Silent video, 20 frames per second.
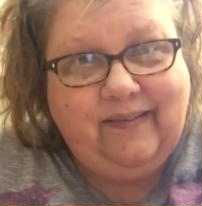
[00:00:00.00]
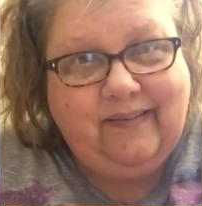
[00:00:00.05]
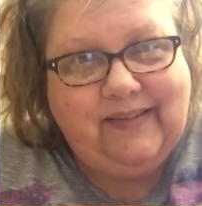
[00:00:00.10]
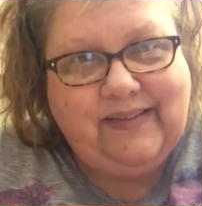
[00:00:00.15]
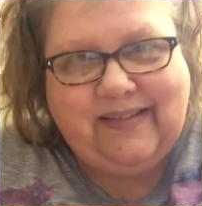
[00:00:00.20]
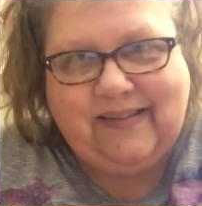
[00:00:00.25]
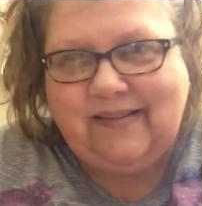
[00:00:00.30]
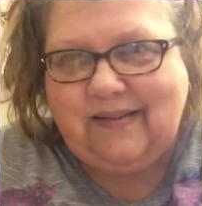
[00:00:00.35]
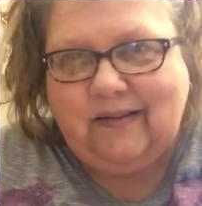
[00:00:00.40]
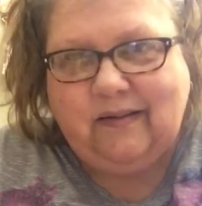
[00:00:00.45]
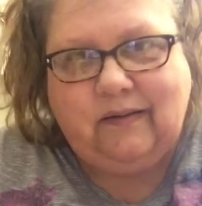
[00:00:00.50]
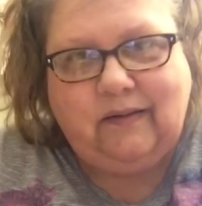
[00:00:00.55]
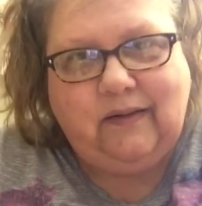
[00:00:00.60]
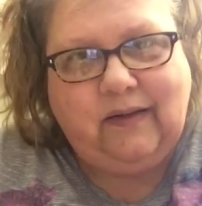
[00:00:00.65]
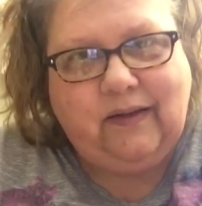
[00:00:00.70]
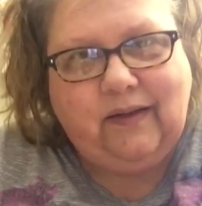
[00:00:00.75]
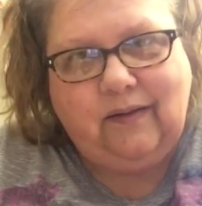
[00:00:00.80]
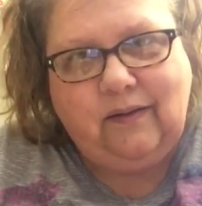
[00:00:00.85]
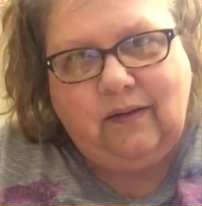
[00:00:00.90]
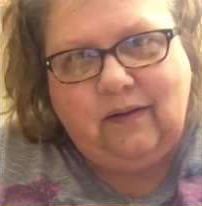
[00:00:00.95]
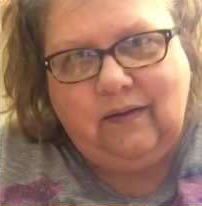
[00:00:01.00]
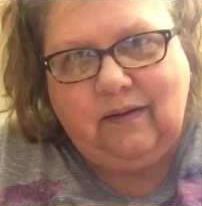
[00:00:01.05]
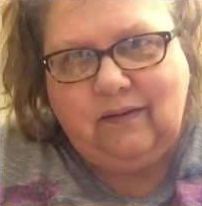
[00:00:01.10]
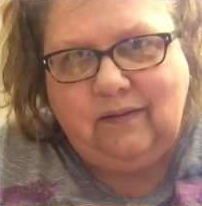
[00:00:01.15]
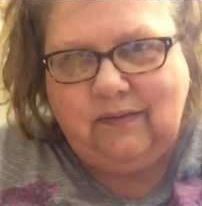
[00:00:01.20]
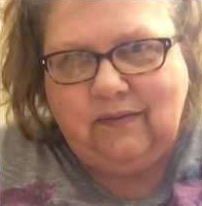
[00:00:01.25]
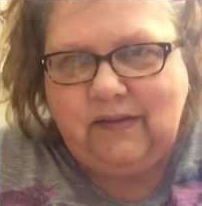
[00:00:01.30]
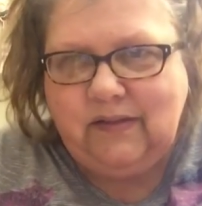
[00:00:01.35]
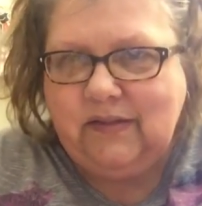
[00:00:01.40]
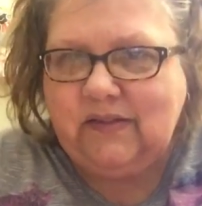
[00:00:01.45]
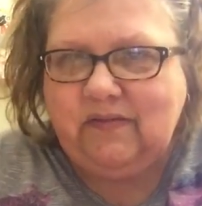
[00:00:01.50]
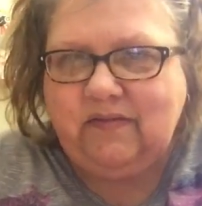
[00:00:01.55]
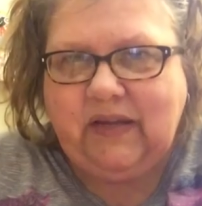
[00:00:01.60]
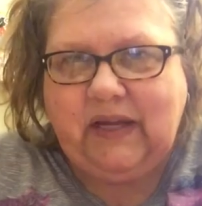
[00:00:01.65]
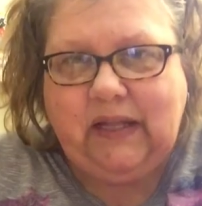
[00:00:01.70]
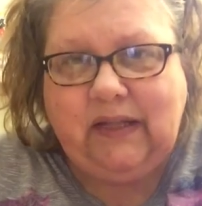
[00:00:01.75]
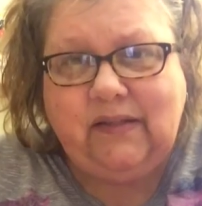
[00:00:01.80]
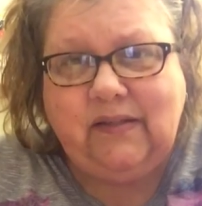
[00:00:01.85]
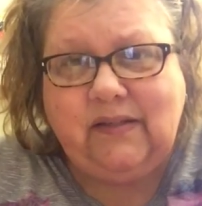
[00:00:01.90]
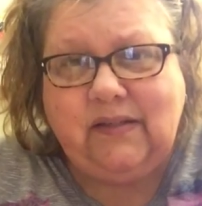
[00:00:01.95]
It just looked like, oh, just
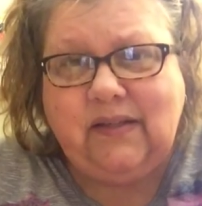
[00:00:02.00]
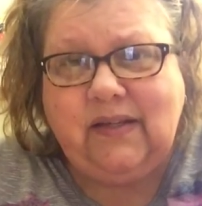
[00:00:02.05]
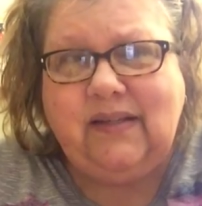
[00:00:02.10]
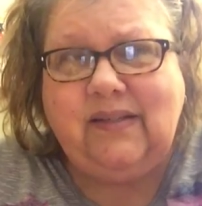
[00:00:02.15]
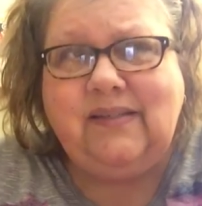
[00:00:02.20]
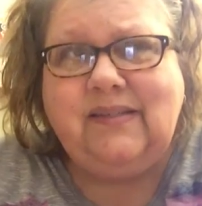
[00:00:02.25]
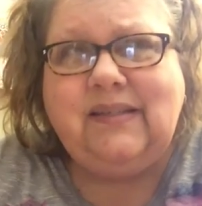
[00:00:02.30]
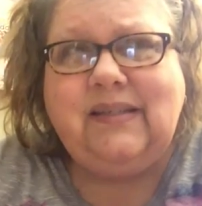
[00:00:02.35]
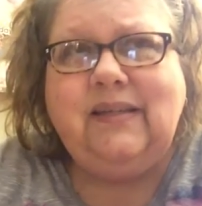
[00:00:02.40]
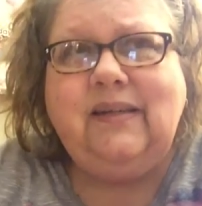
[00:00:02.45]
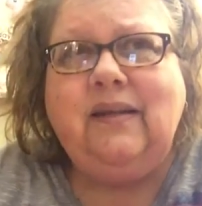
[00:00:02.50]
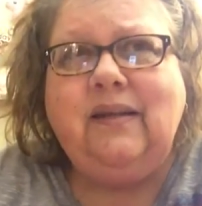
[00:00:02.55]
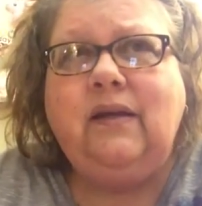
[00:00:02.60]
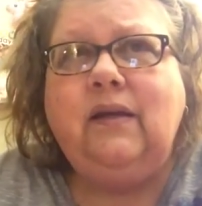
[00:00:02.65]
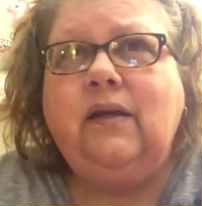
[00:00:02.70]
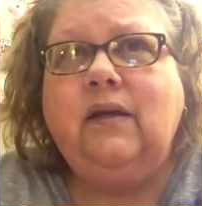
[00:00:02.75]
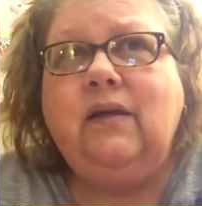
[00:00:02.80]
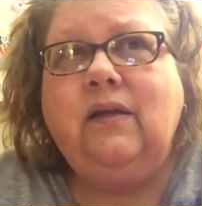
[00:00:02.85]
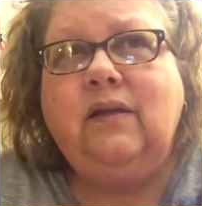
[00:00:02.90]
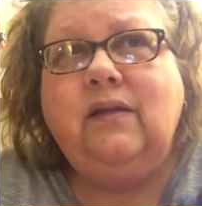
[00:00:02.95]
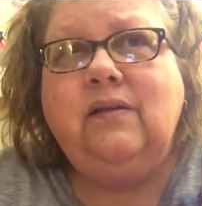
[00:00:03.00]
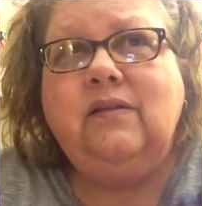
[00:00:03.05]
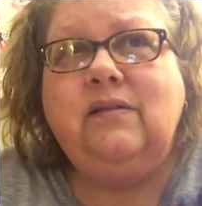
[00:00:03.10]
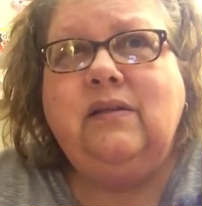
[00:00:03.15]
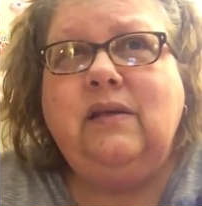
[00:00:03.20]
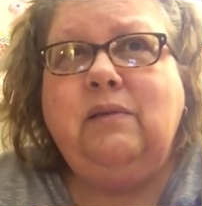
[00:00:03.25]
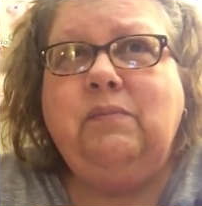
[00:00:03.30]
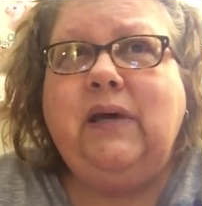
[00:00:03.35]
Valentine's and St.